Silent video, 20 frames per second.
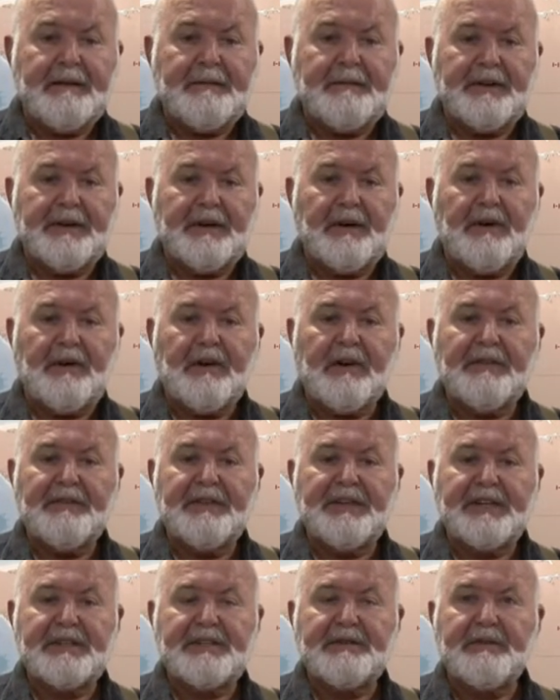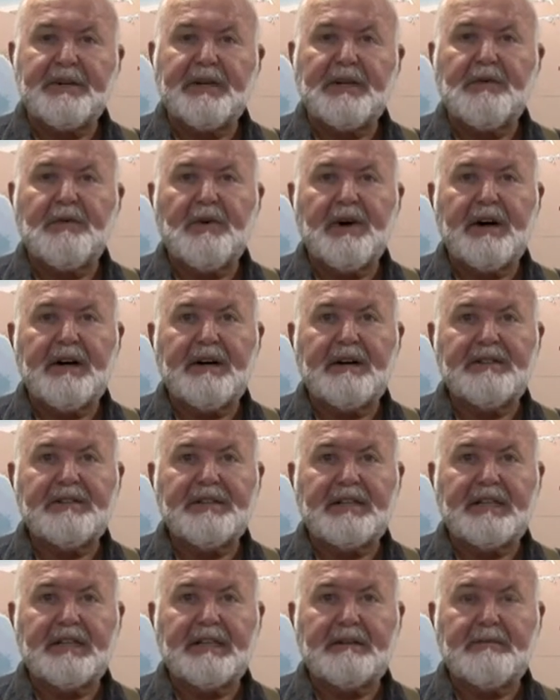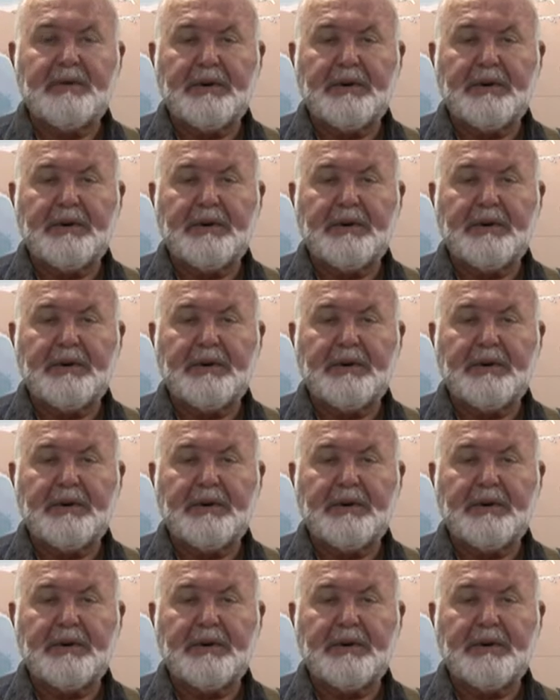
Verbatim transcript: And all of this requires uh,